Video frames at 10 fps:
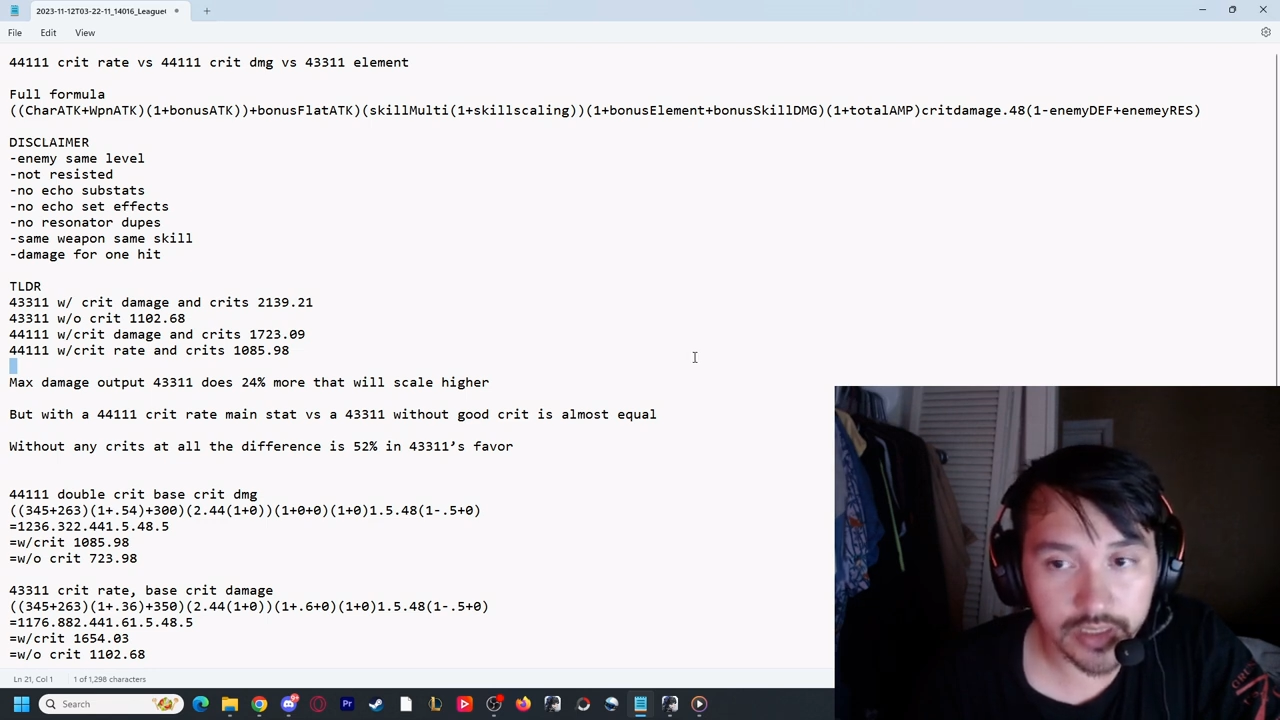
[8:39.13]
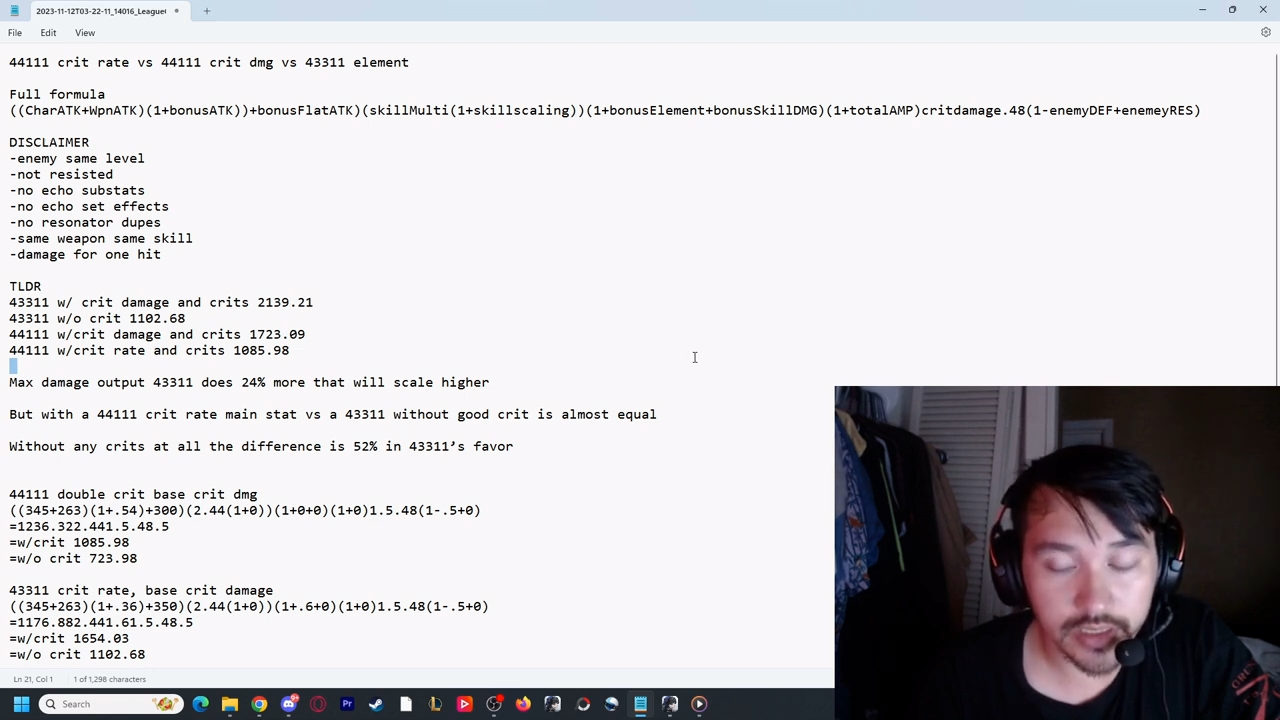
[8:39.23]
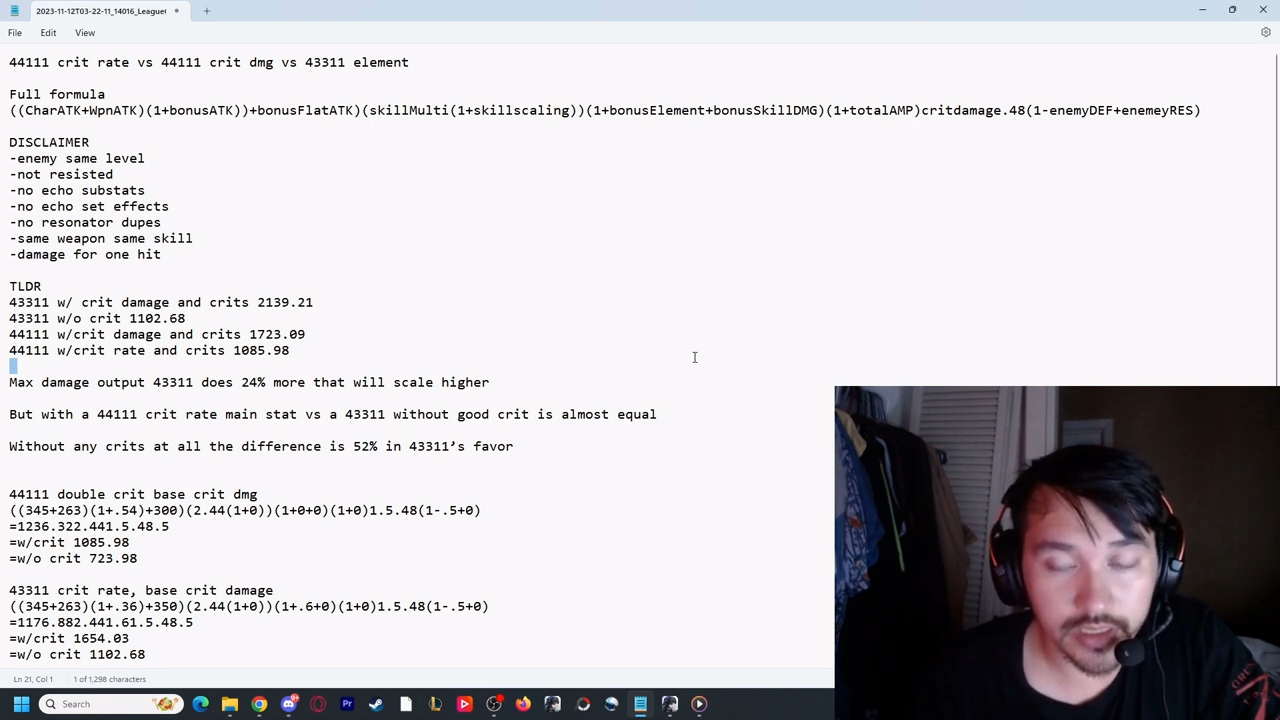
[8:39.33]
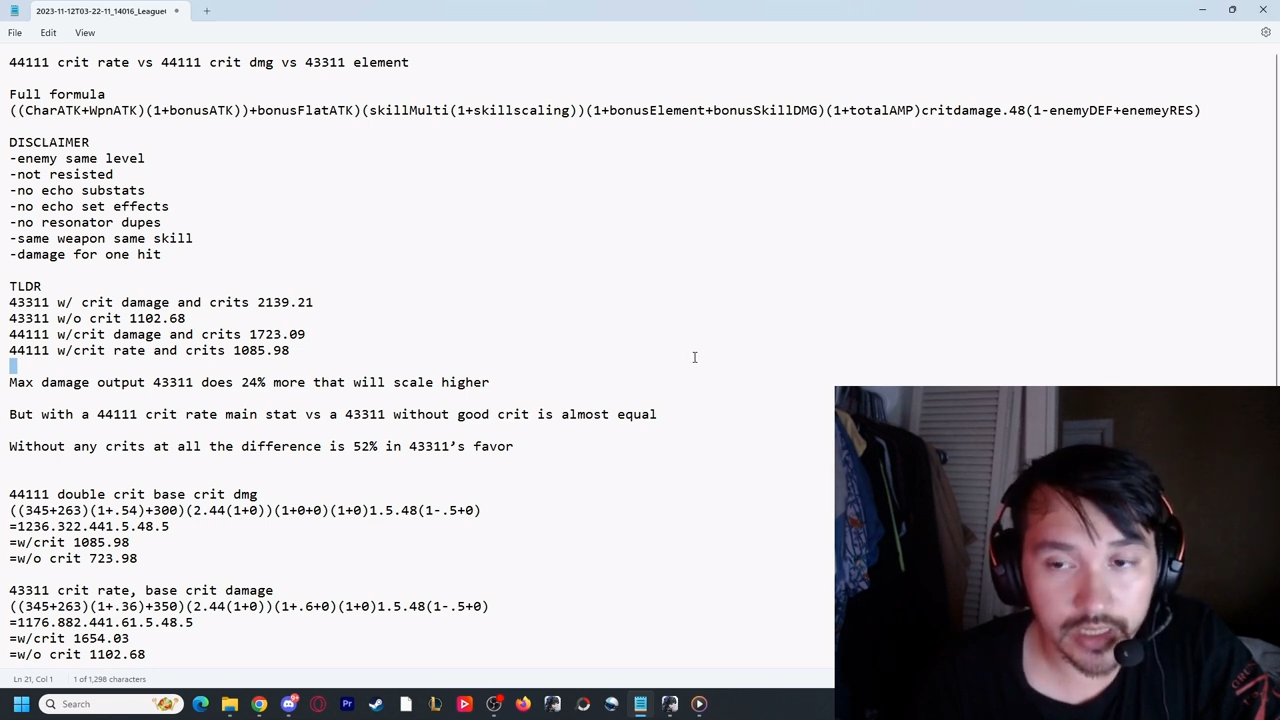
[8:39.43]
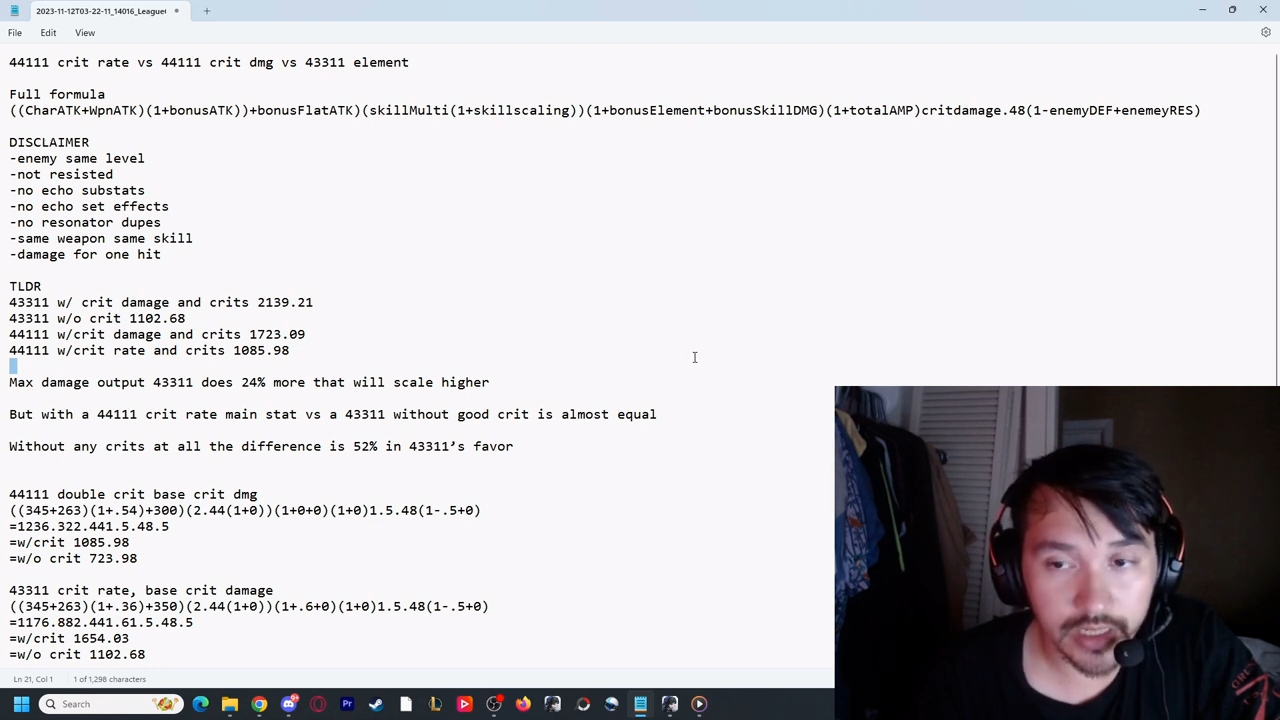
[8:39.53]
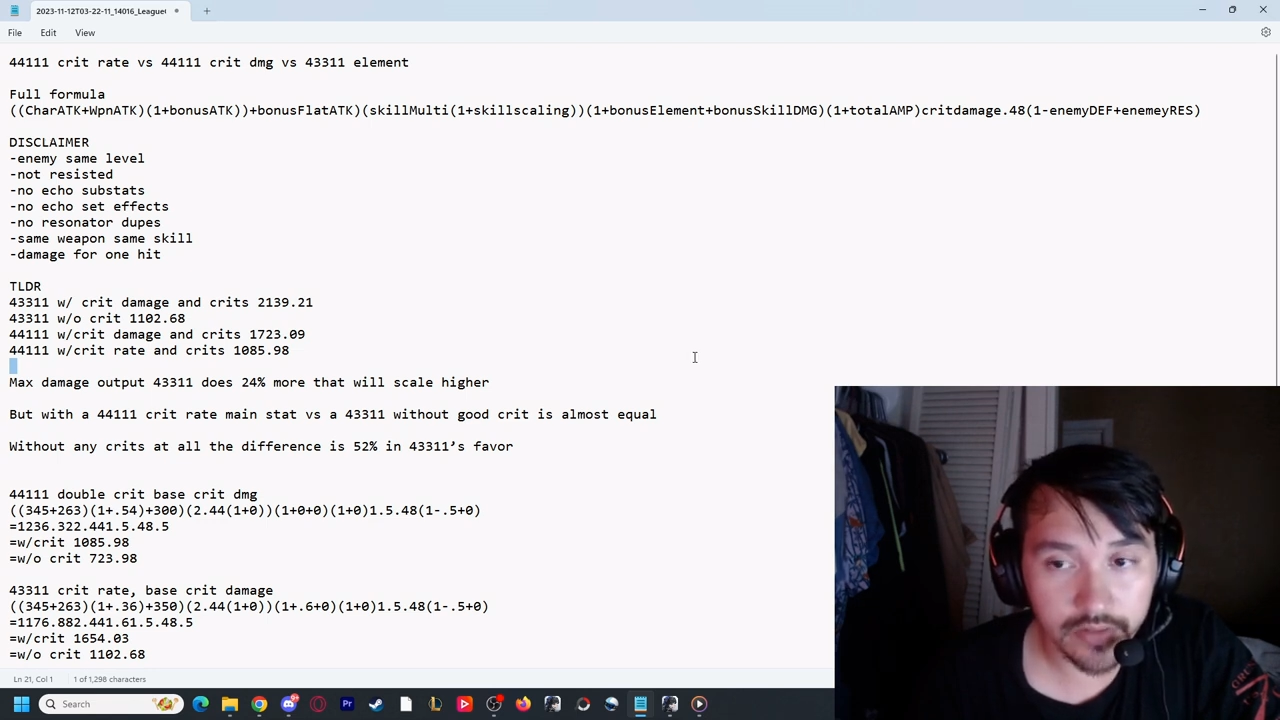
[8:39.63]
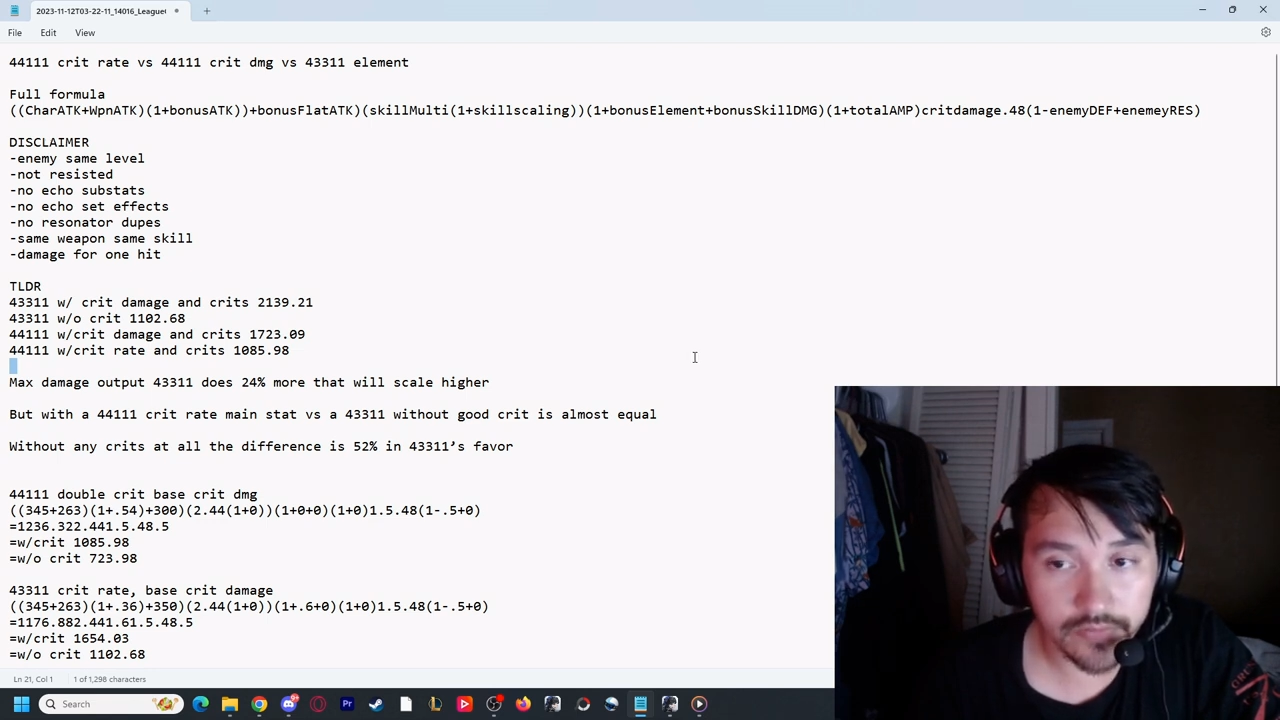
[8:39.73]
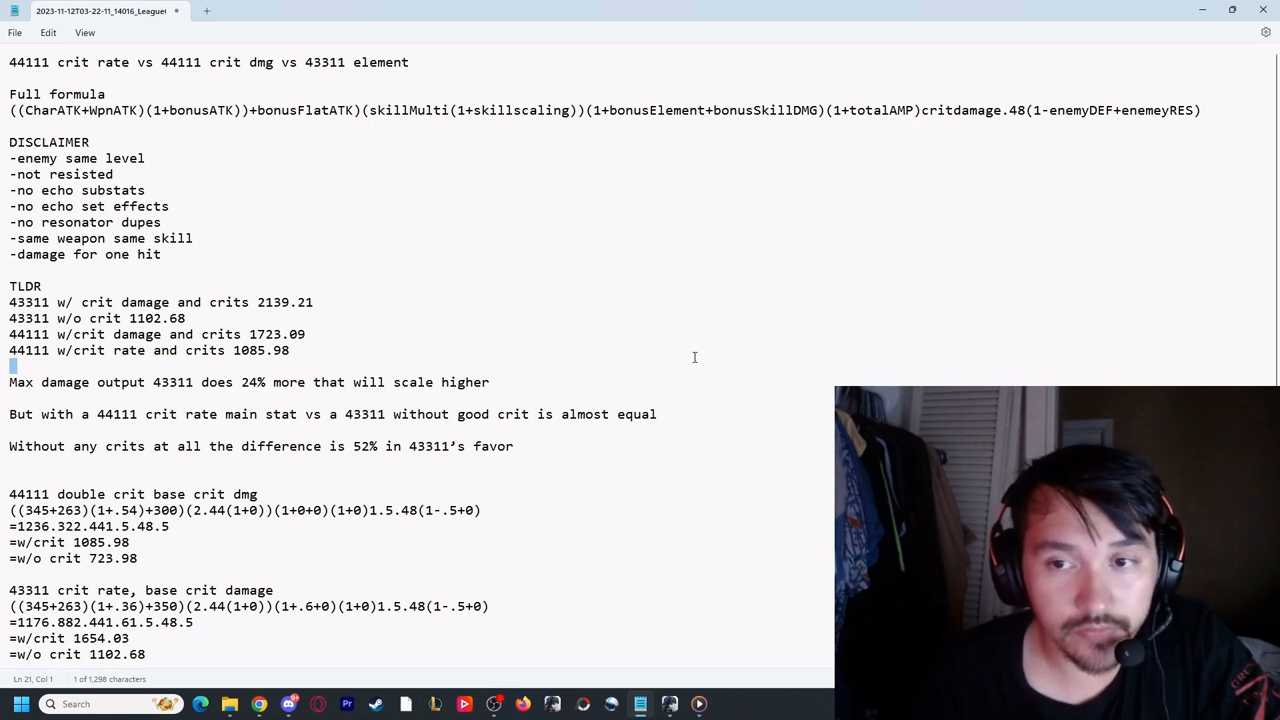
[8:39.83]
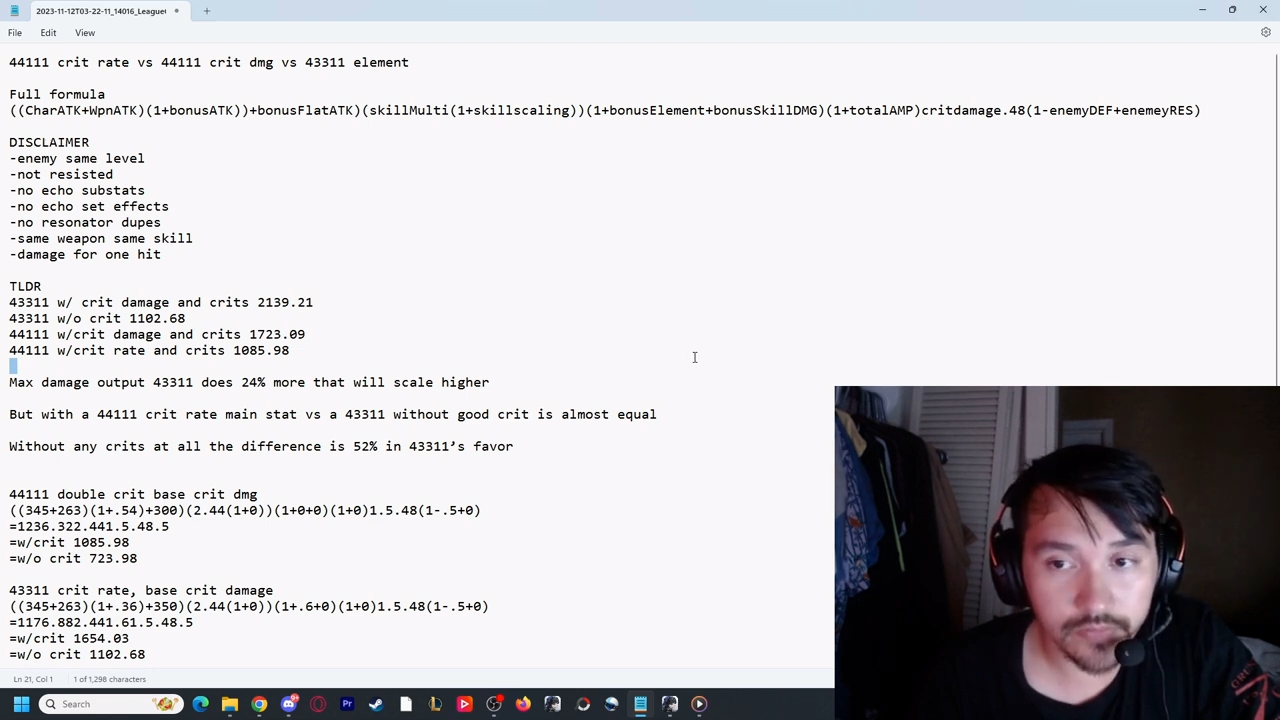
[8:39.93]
did have